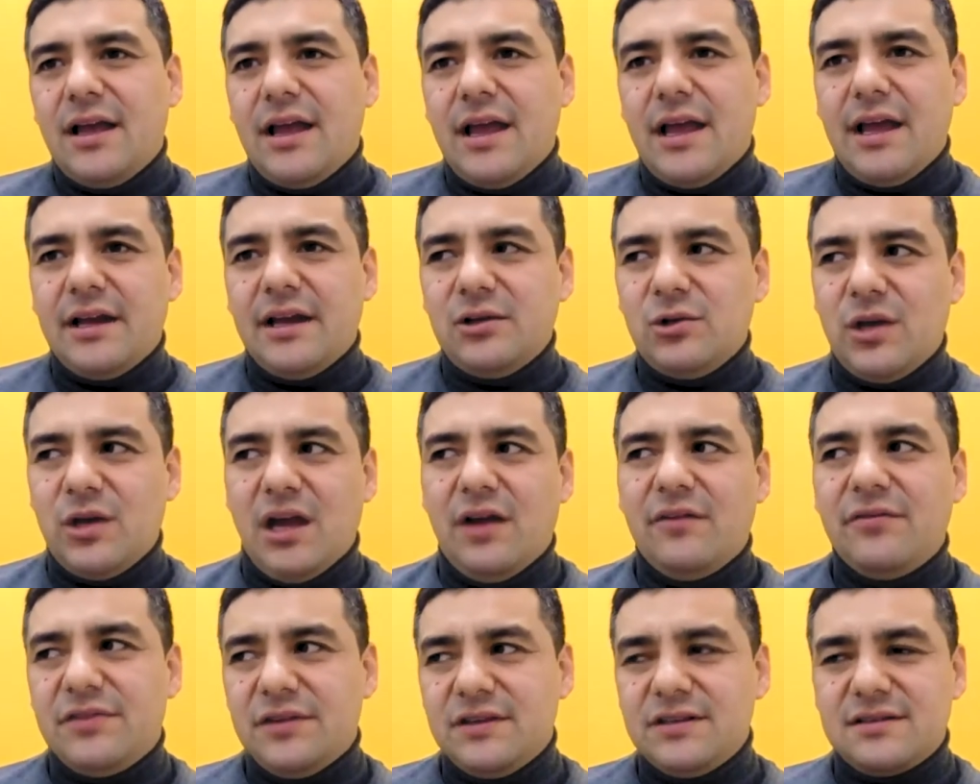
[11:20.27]
and you
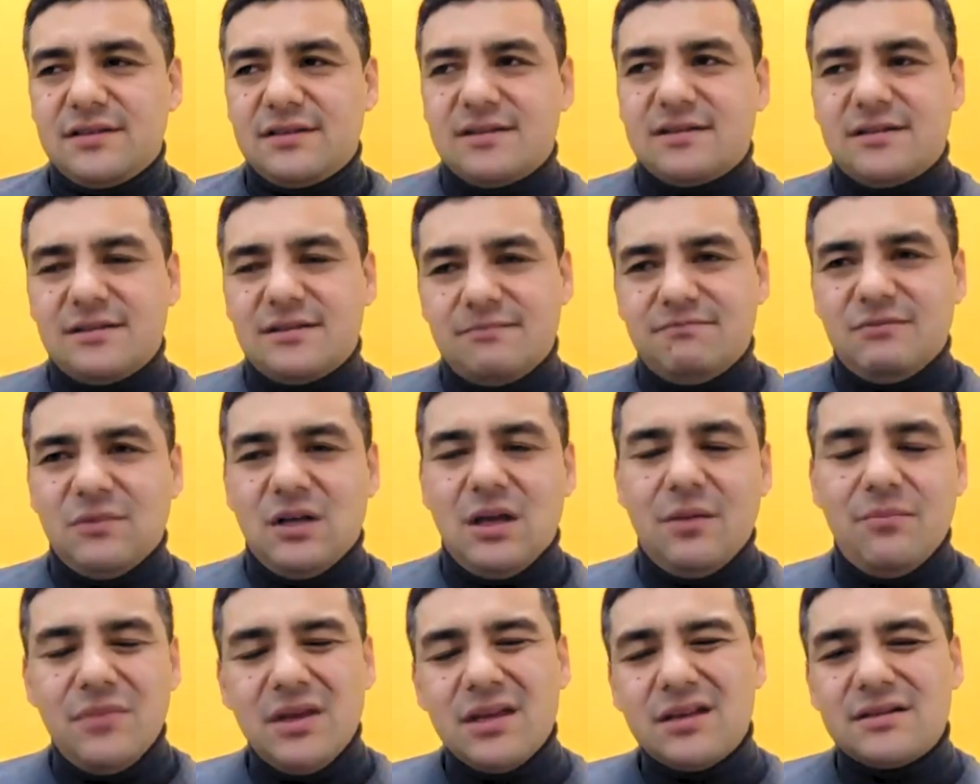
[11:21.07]
have this
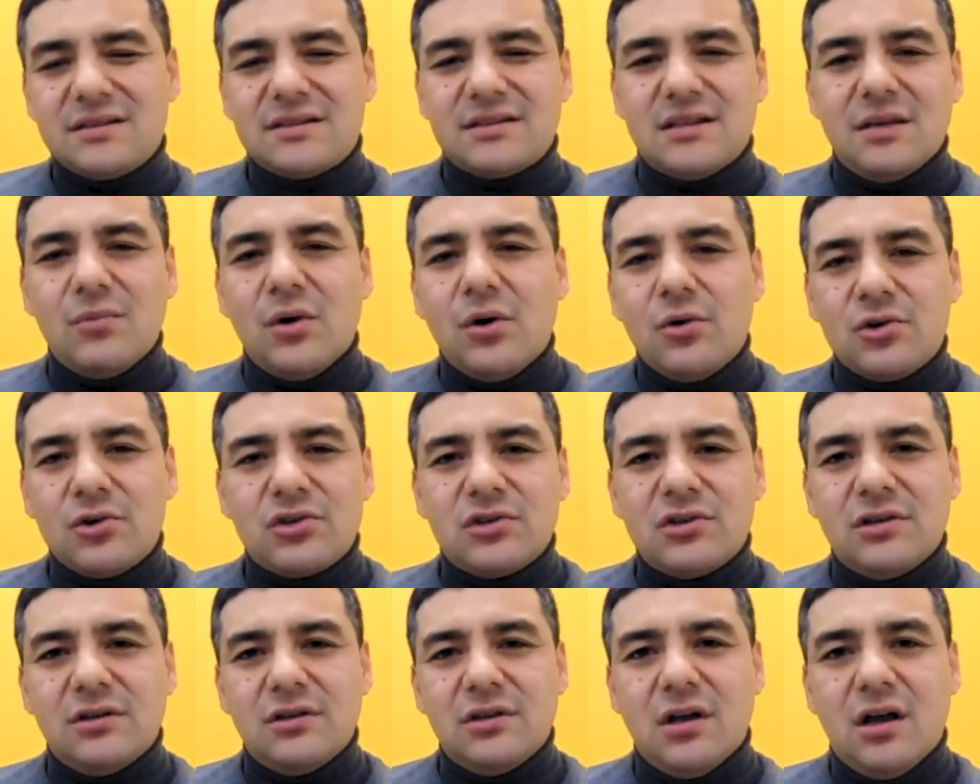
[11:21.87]
a mixed
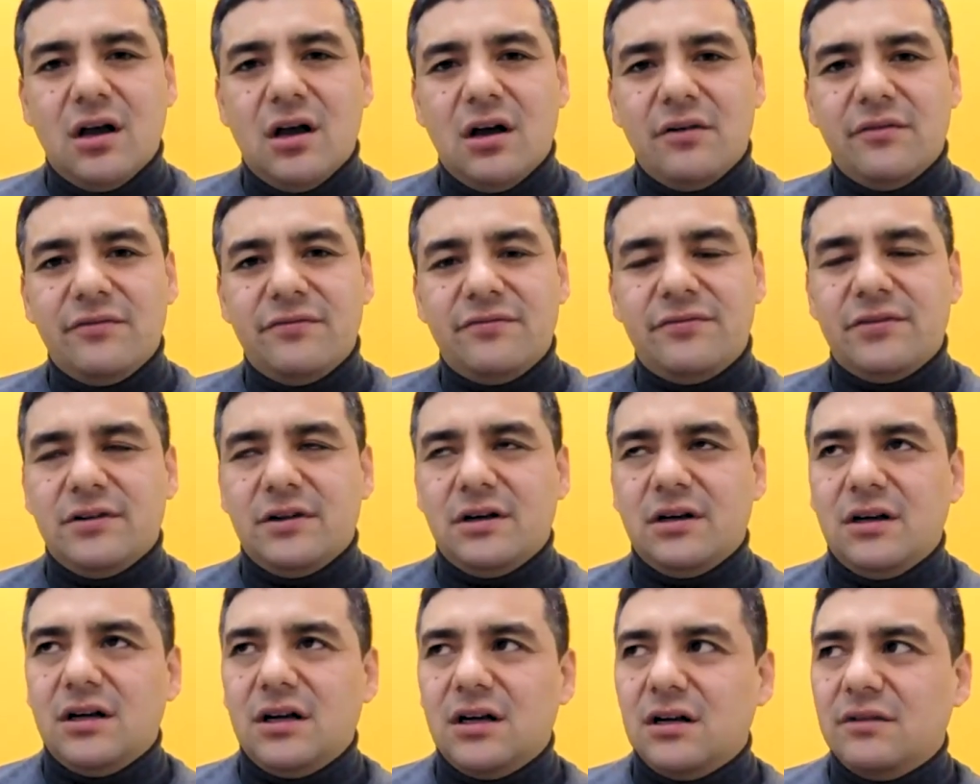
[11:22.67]
emotion
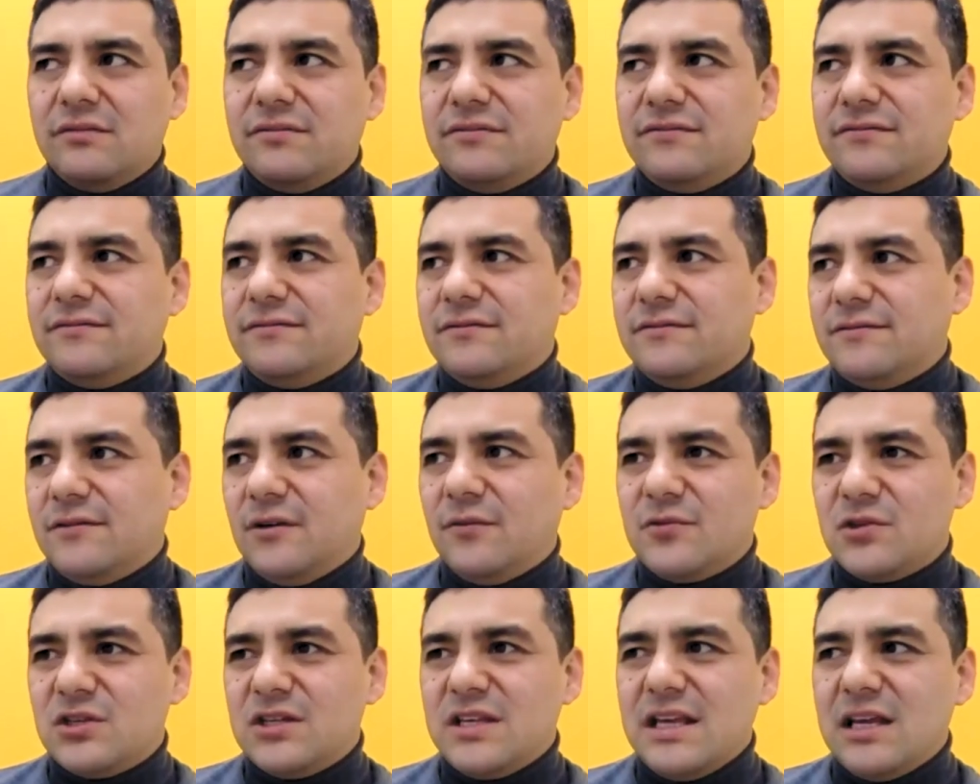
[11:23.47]

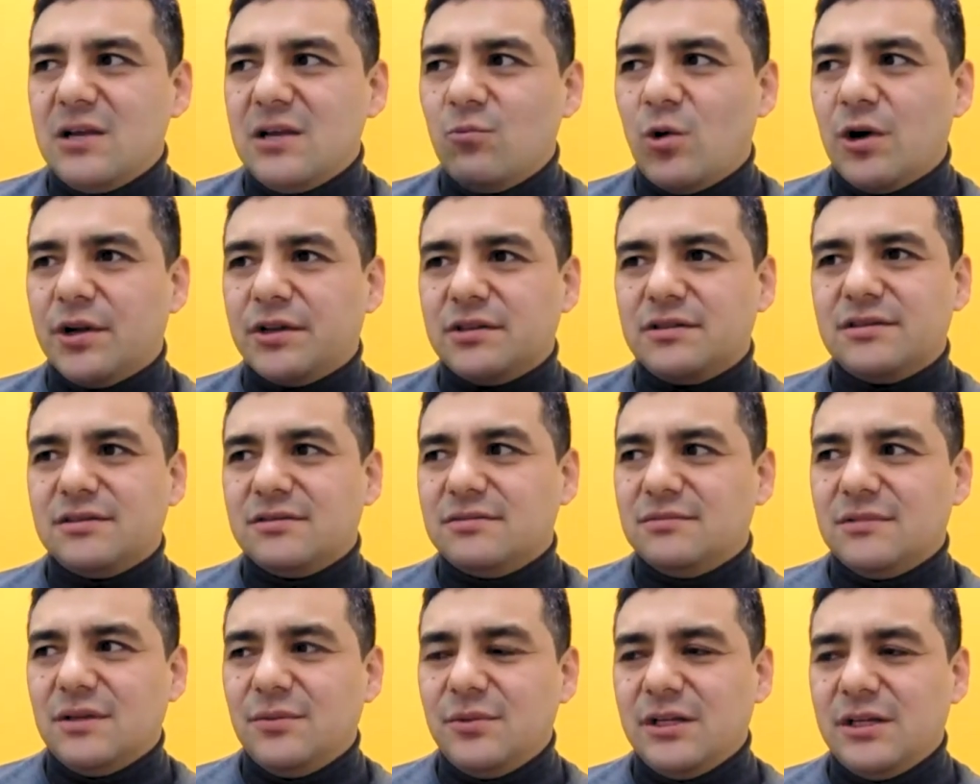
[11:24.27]
of seeing what,
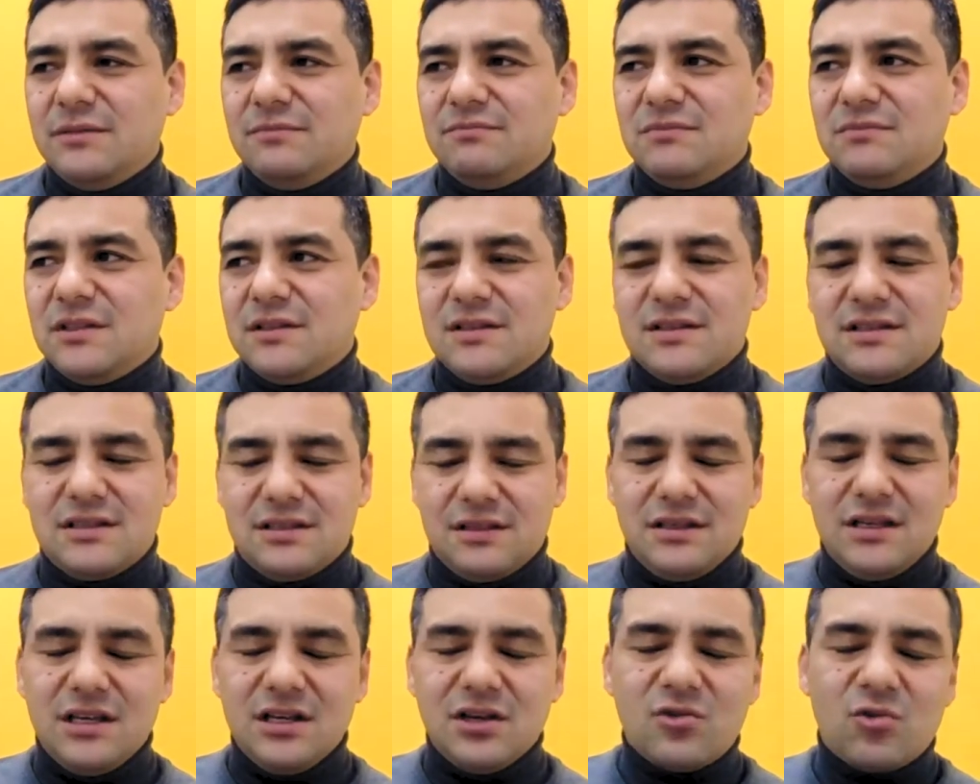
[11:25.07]
I mean, this
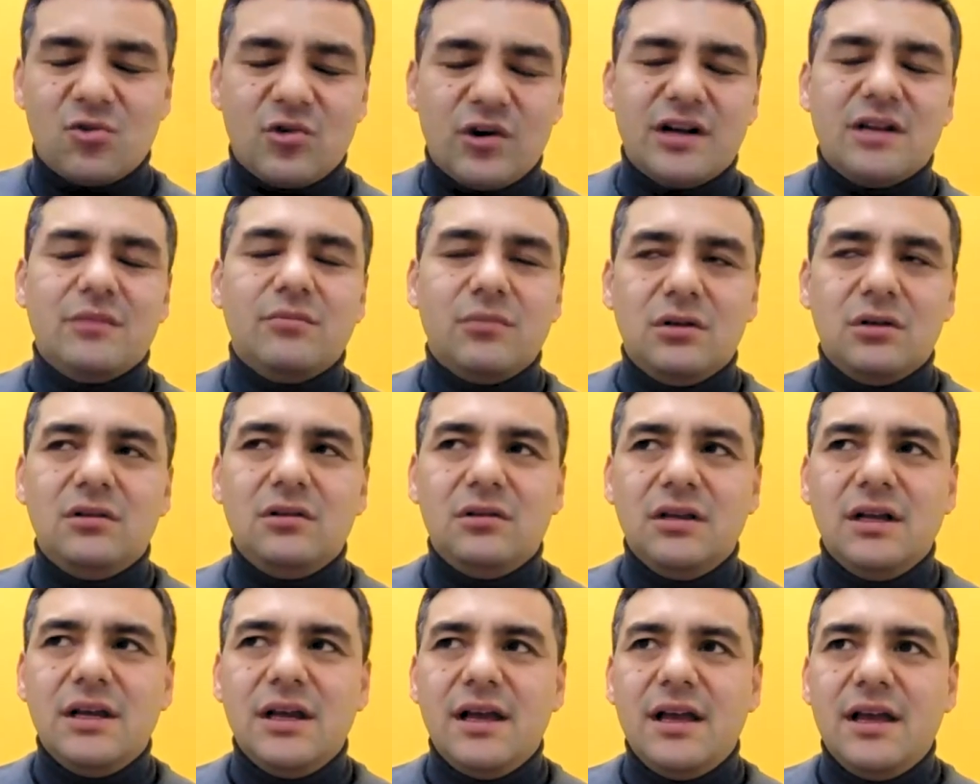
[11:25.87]
is
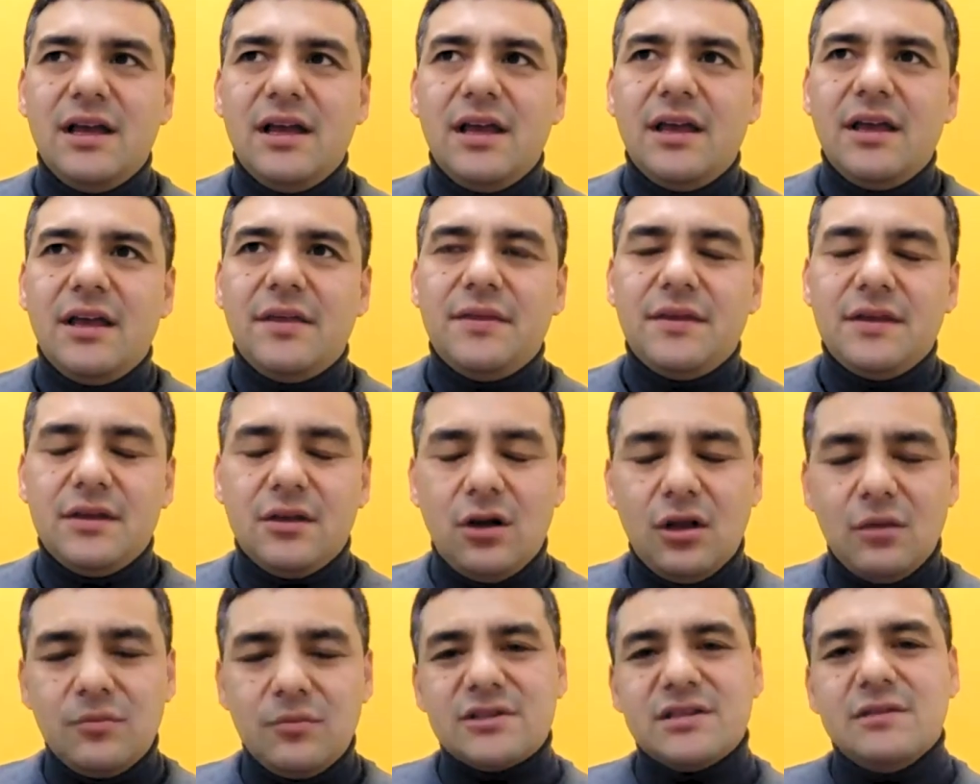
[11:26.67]
incredible,
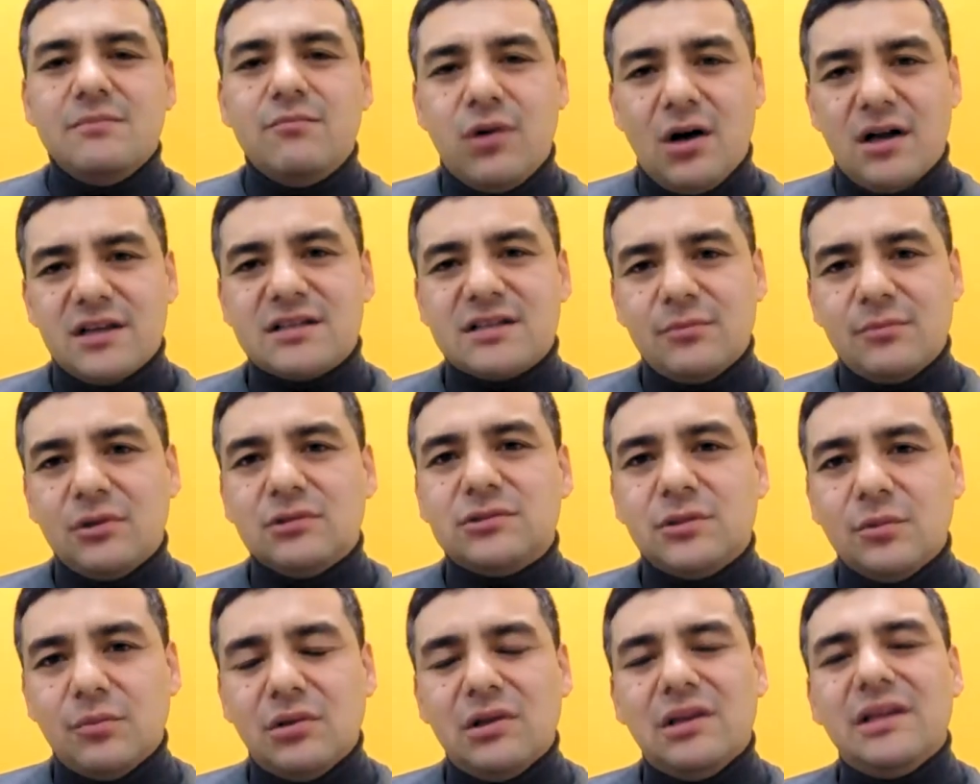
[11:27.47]
almost
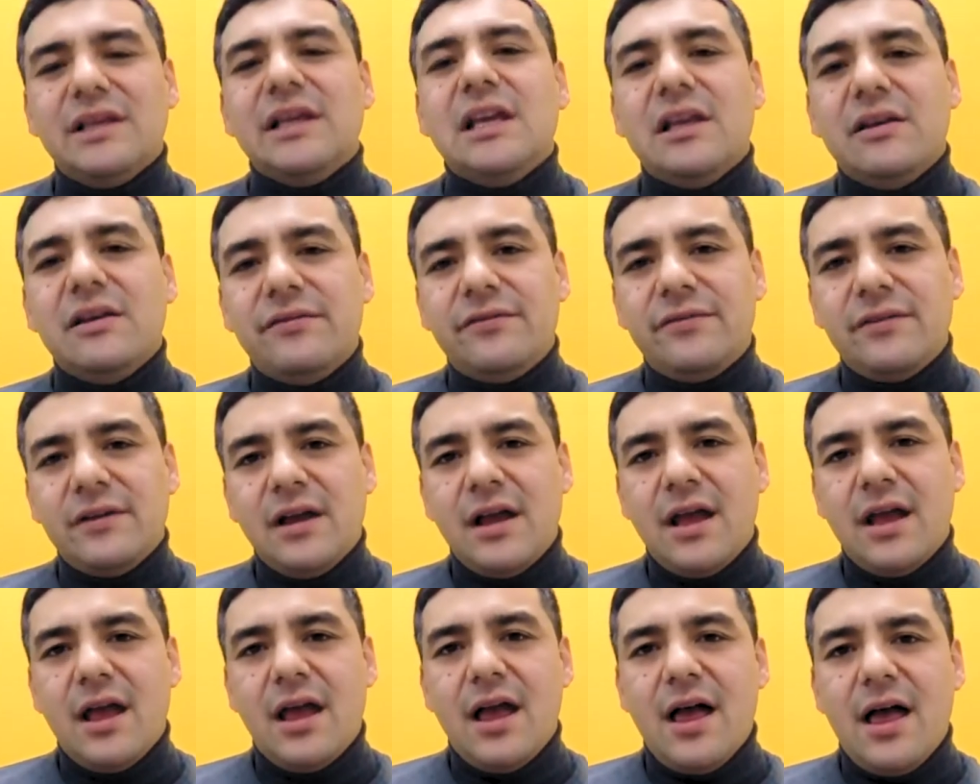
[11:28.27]
impossible to believe